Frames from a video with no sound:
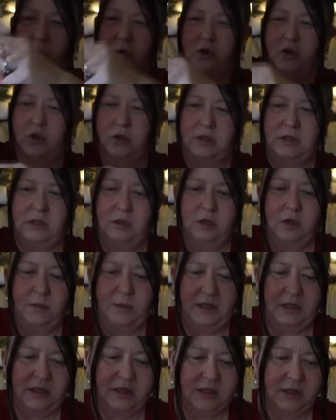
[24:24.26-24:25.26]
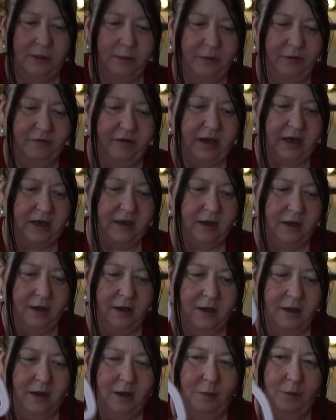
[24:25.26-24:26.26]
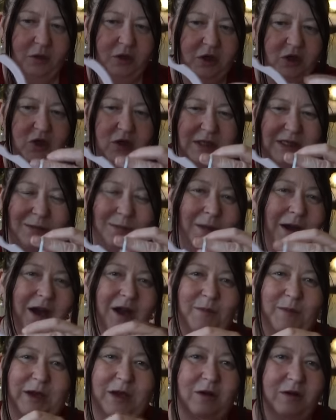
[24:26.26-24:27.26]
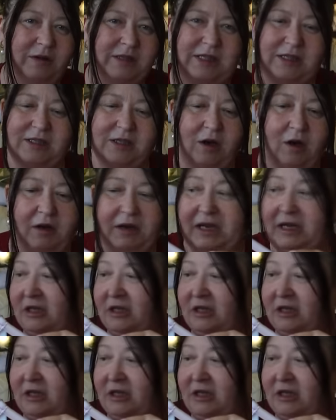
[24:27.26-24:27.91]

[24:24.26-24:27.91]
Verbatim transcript: one does look a bit summery, but it doesn't matter because it's all